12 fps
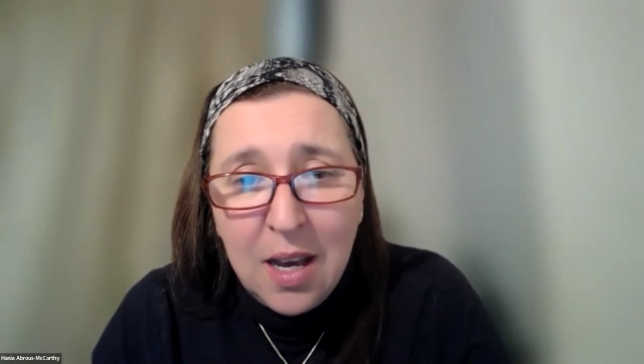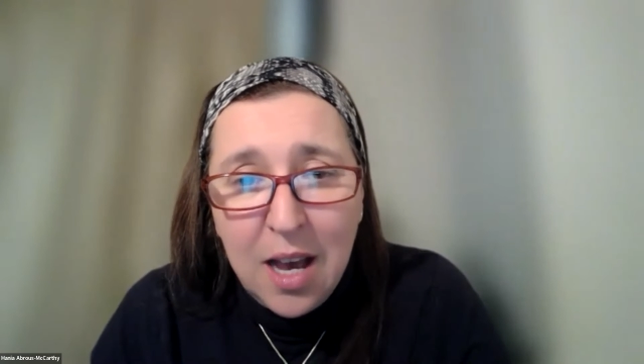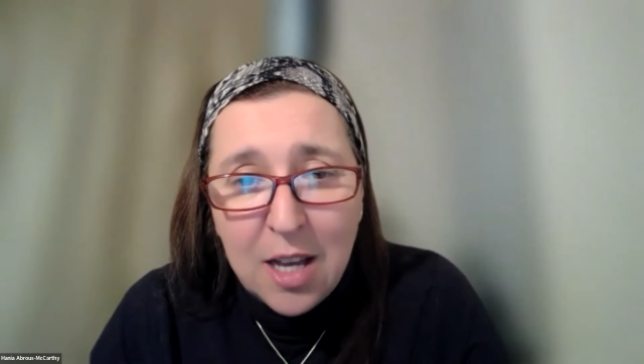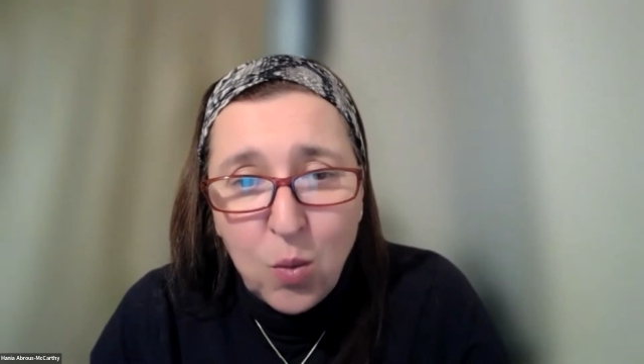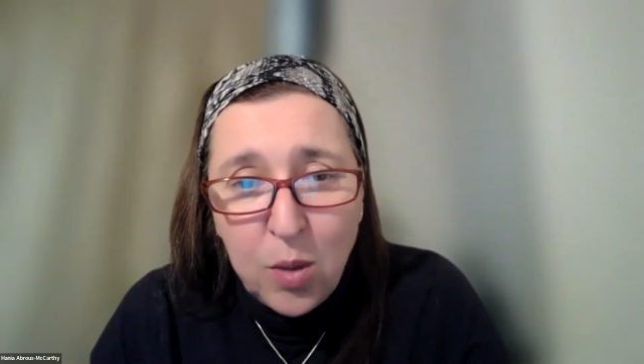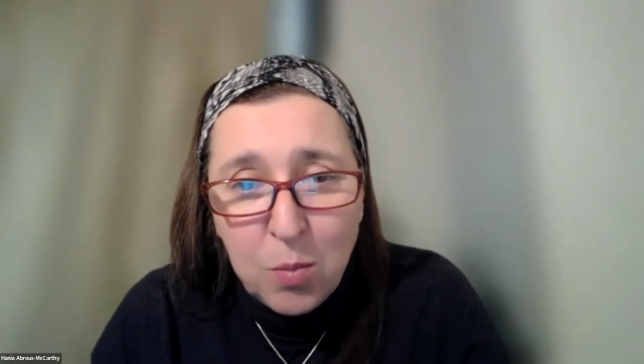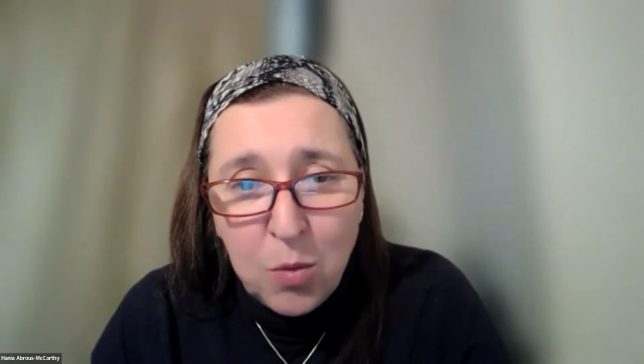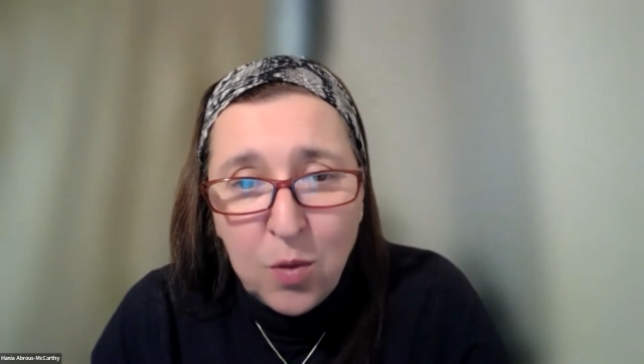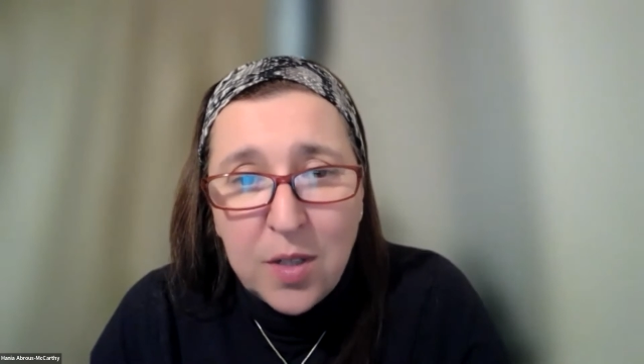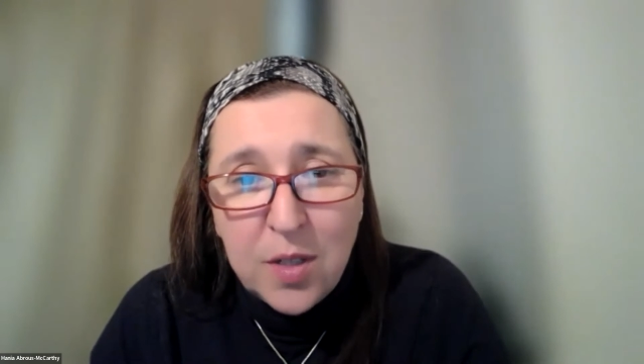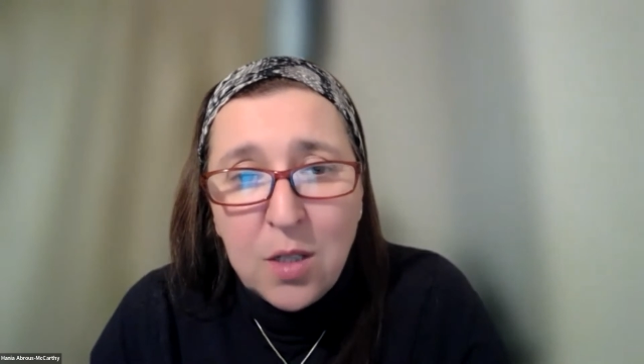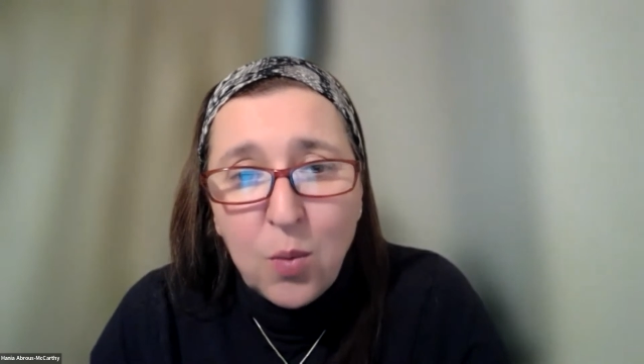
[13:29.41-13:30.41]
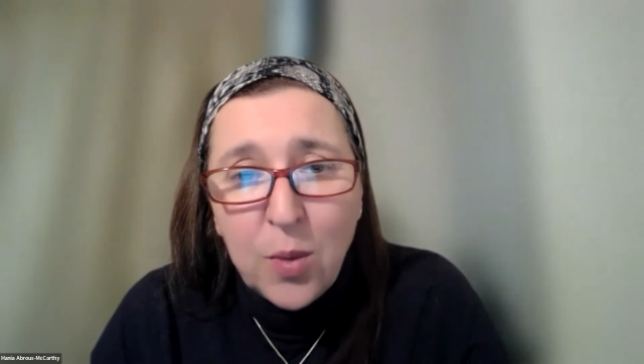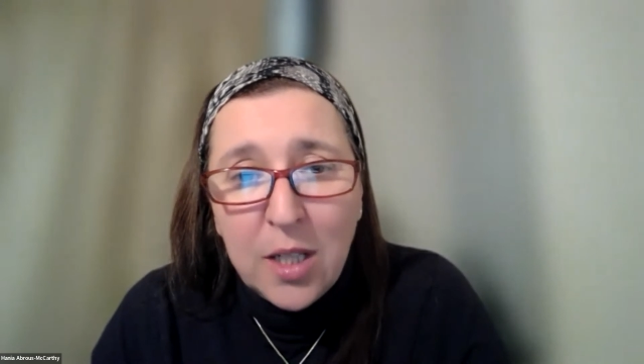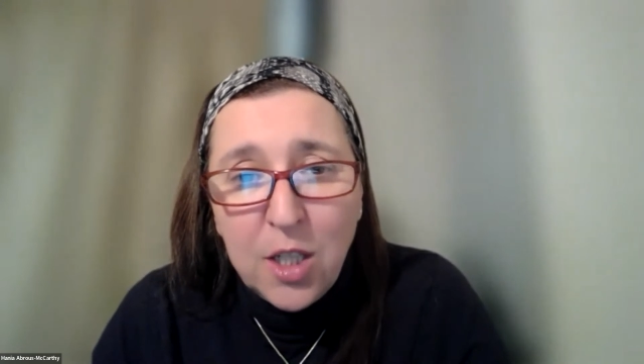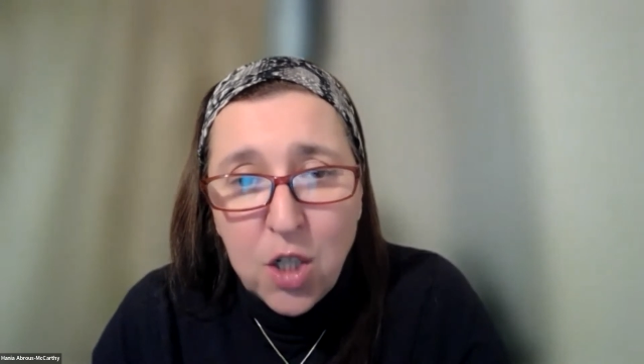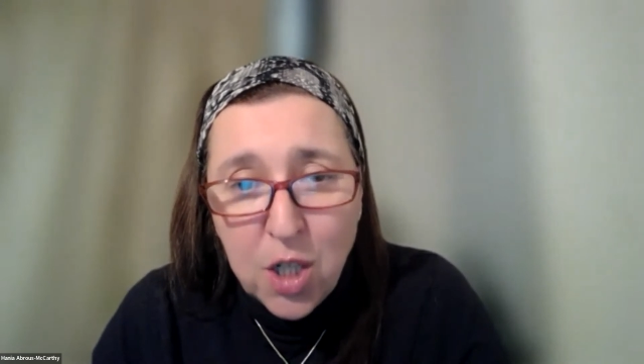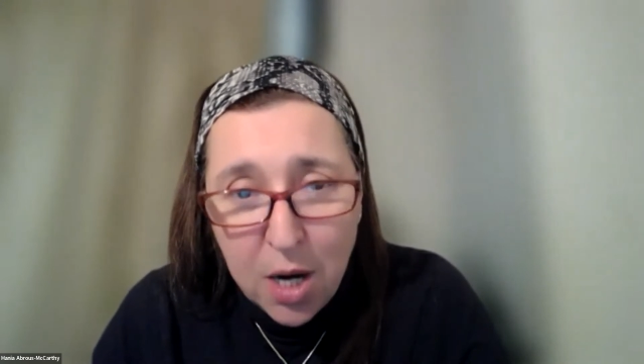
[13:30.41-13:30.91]
as we move into
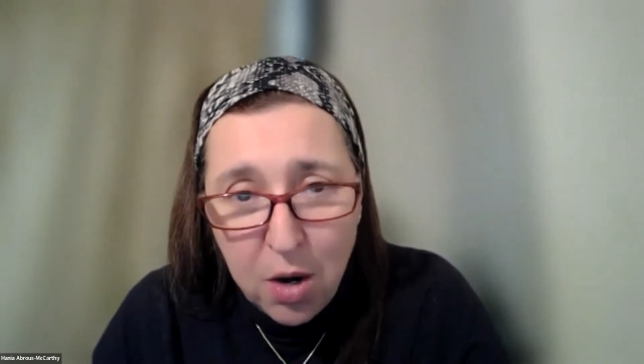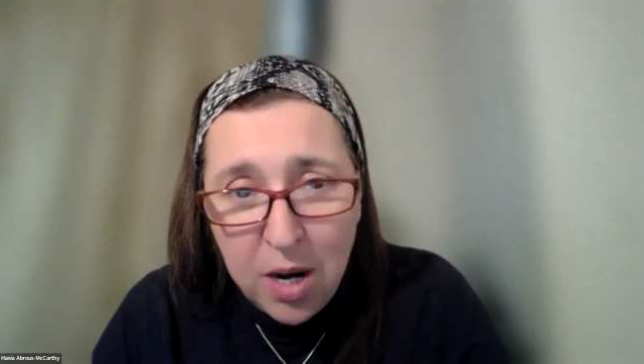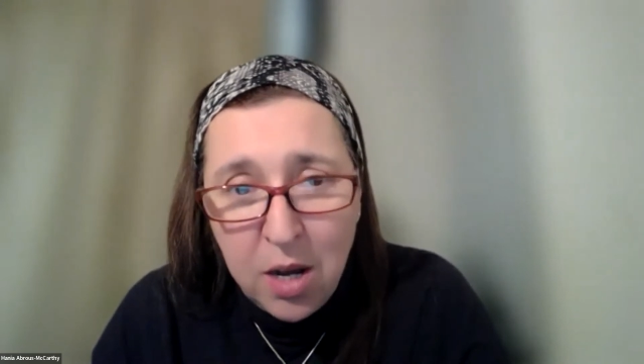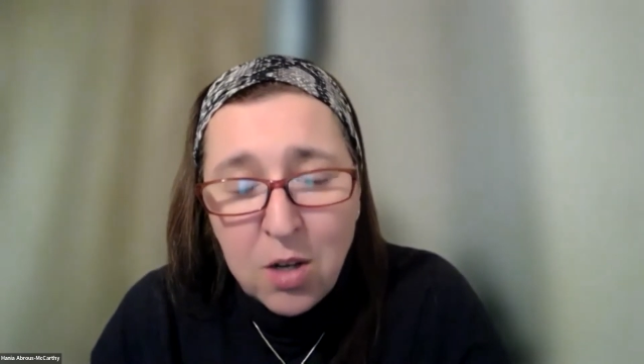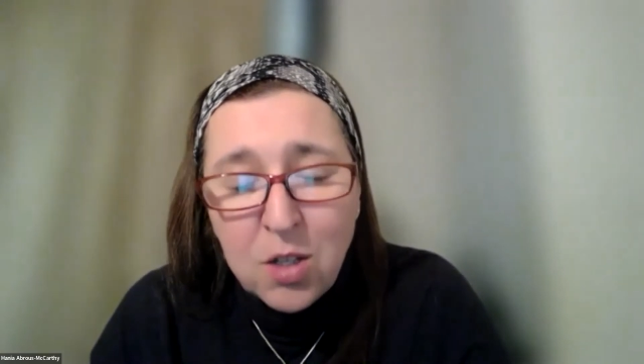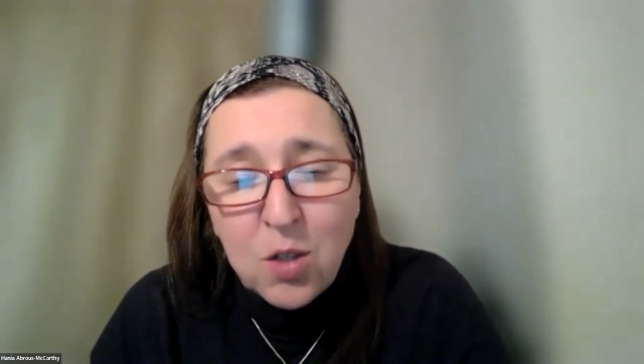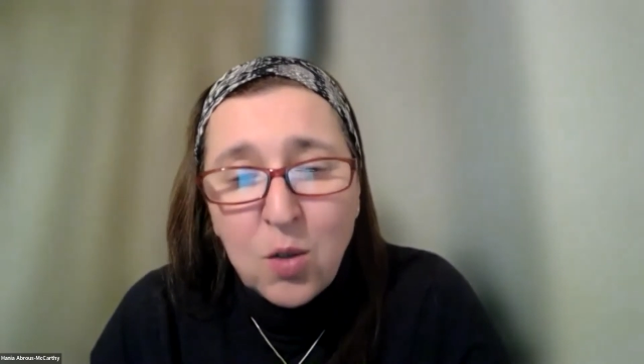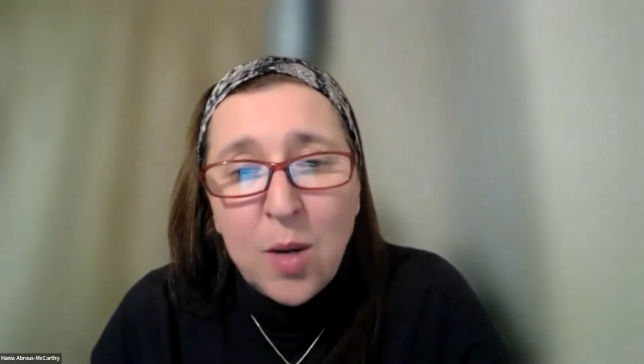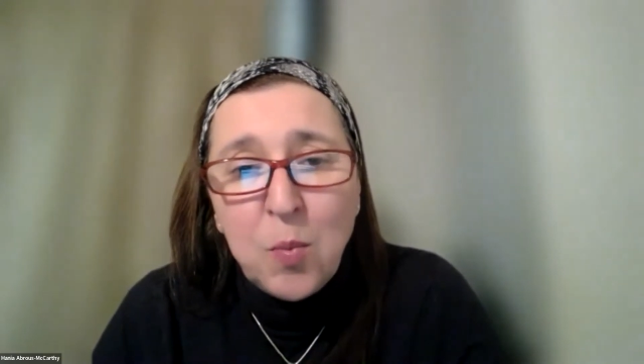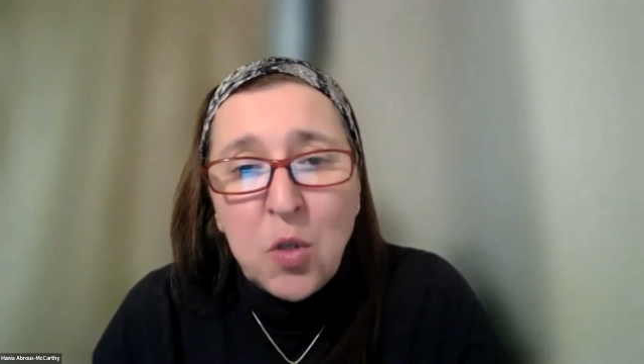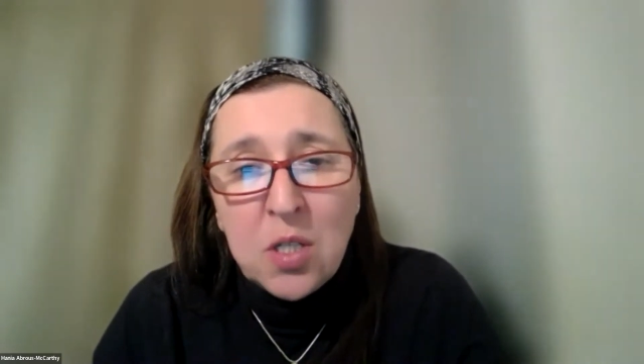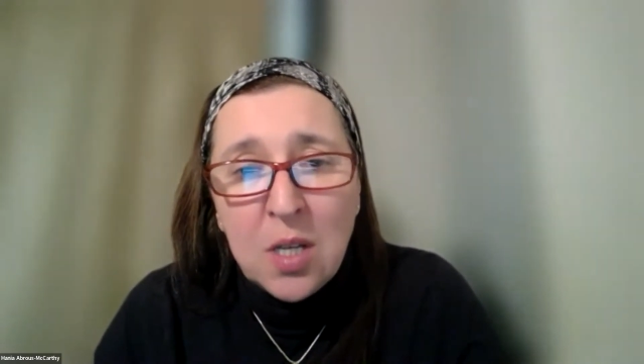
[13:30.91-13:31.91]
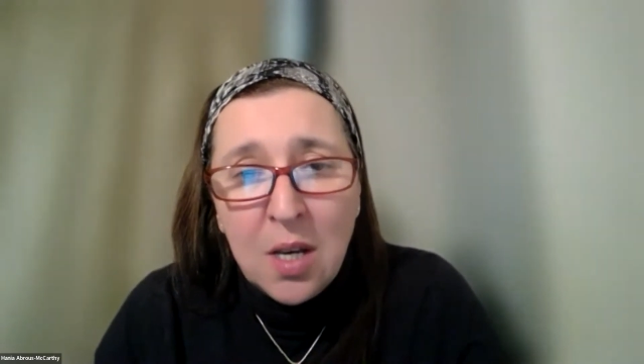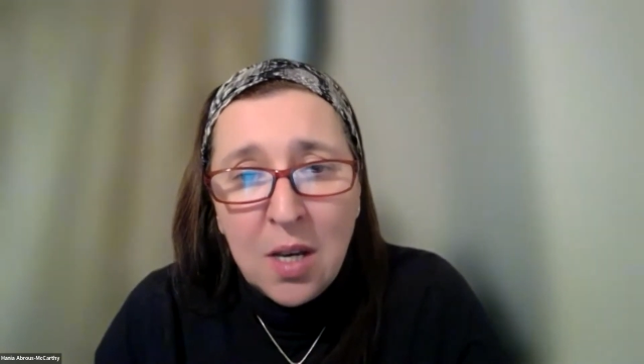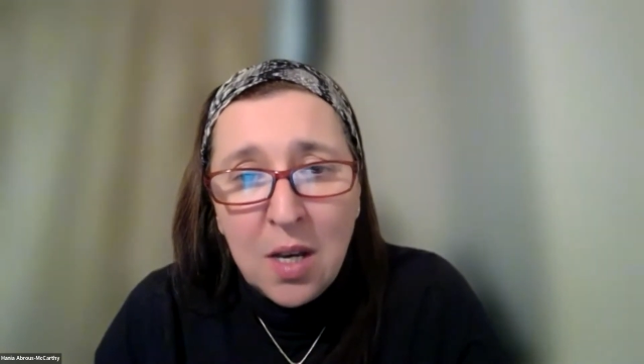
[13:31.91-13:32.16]
really sharing our scripts,